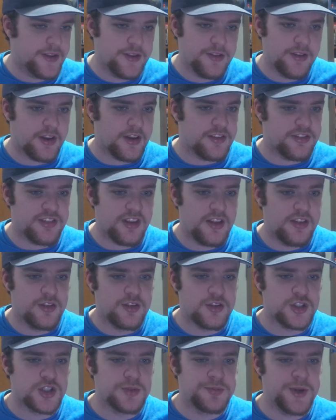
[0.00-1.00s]
like I said,
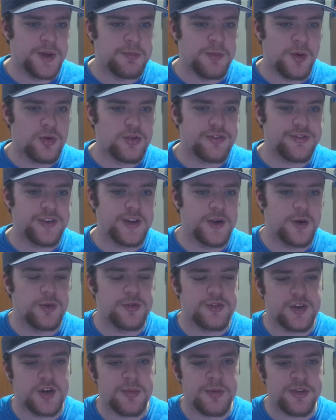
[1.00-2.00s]
there should be a bonus video
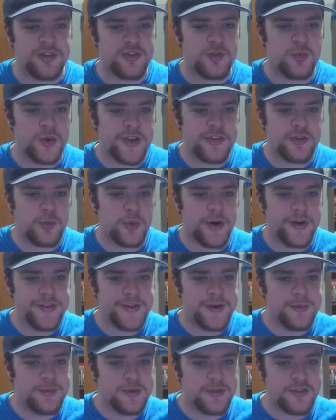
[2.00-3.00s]
of Kirby Squeak Squad
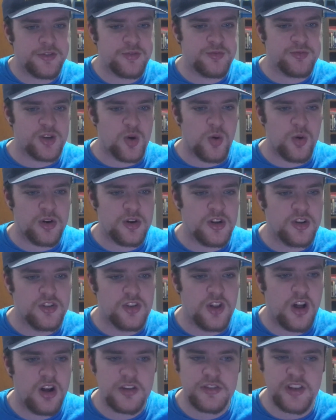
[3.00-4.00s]
that was recorded a
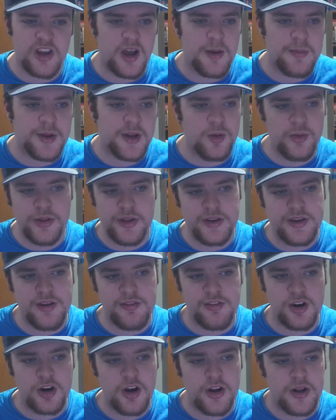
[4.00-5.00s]
long time ago that
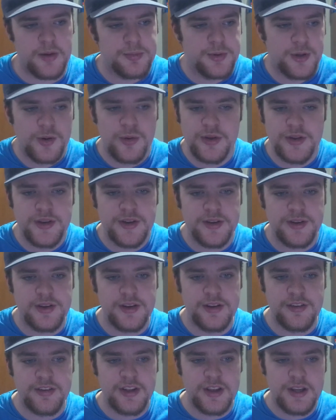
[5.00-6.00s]
never got uploaded,
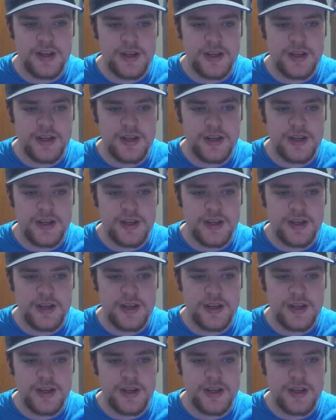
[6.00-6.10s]
and